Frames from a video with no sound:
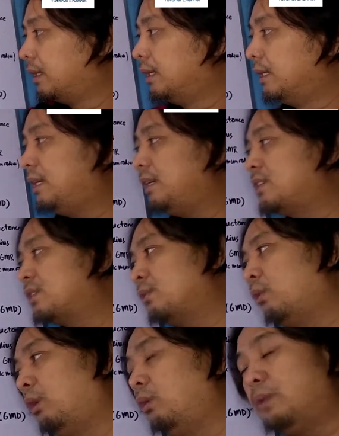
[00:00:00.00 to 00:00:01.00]
is
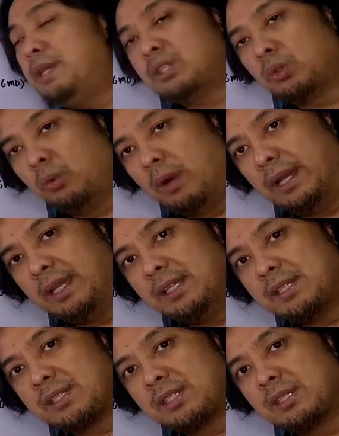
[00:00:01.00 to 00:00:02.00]
always
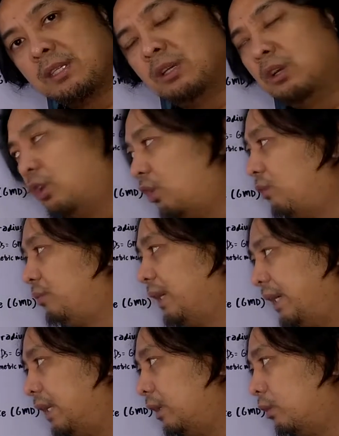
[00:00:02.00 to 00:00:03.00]
twice of
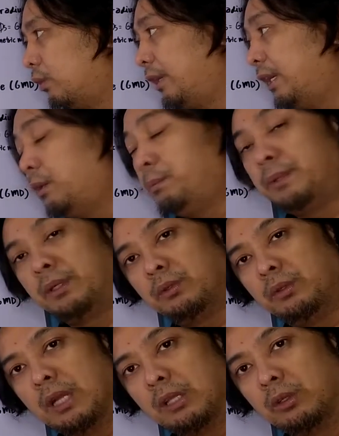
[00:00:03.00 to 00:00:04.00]
the L, or L per
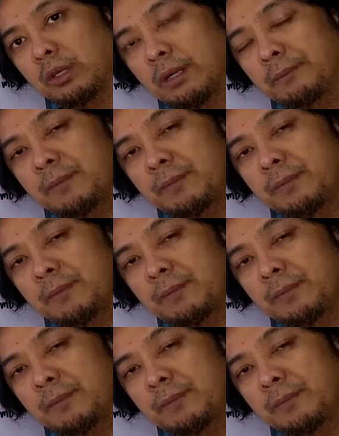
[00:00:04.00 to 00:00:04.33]
conductor.